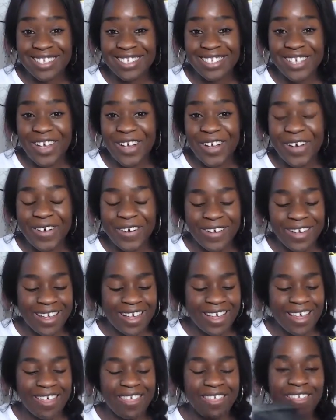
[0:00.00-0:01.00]
So
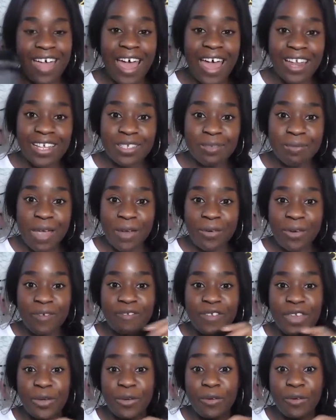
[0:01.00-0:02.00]
that is my
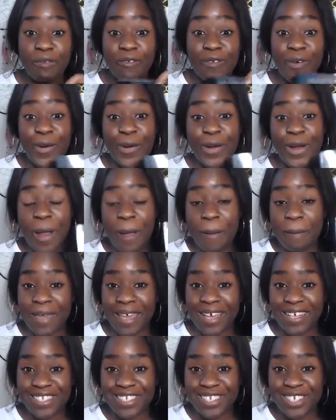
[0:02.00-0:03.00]
review for
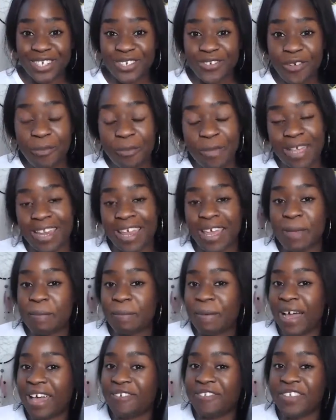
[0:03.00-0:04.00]
Man's Search for Meaning
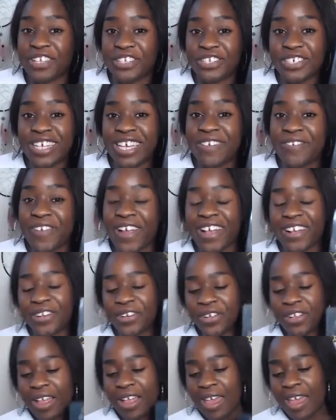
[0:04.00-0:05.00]
by Victor E.
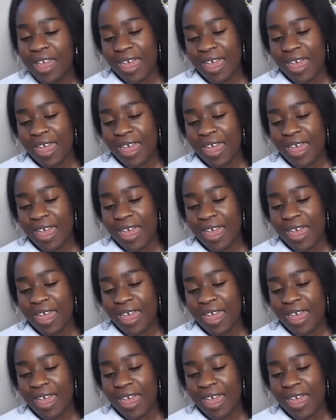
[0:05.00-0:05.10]
Frankl.